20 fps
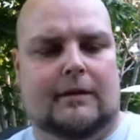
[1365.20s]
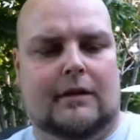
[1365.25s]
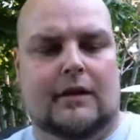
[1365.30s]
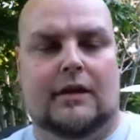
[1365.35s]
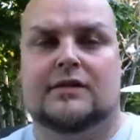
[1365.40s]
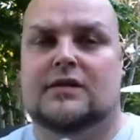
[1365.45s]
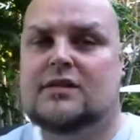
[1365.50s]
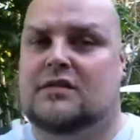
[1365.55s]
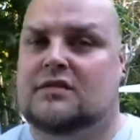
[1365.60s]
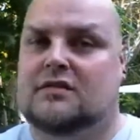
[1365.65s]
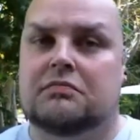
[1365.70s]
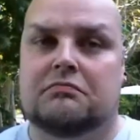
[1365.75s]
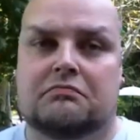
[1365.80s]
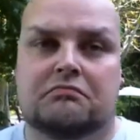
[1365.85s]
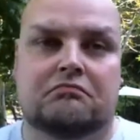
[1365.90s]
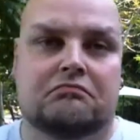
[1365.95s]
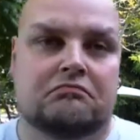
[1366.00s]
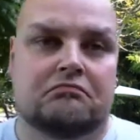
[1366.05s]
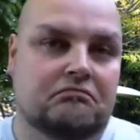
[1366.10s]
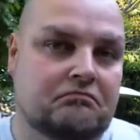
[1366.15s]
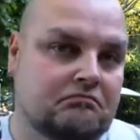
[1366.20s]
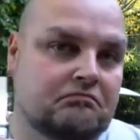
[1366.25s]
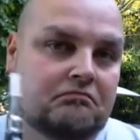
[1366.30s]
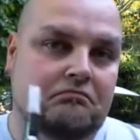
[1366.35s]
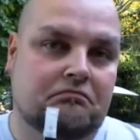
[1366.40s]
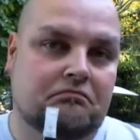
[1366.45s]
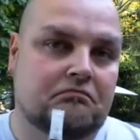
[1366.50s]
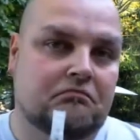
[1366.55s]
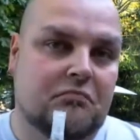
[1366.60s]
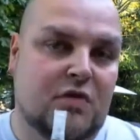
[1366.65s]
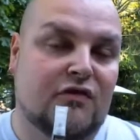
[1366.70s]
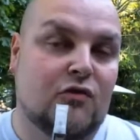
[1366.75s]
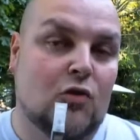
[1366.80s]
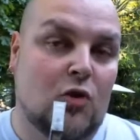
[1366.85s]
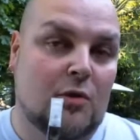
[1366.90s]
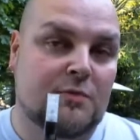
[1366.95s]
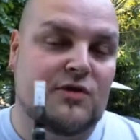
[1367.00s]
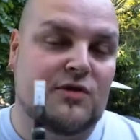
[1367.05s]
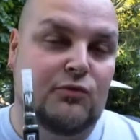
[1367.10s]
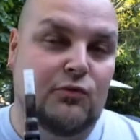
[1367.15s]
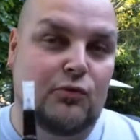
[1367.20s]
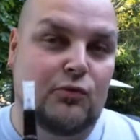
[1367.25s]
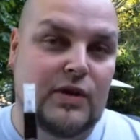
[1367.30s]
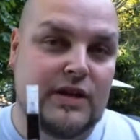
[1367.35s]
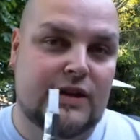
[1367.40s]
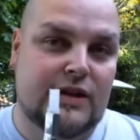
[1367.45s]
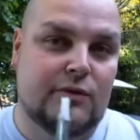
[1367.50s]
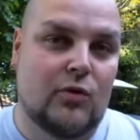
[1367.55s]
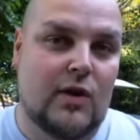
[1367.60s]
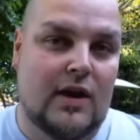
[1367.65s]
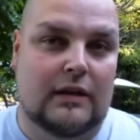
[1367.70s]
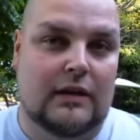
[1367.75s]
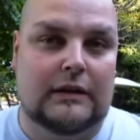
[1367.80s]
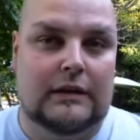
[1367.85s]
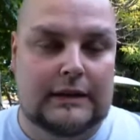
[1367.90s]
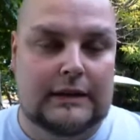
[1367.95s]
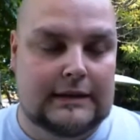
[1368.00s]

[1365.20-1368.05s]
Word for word: it's performs really well.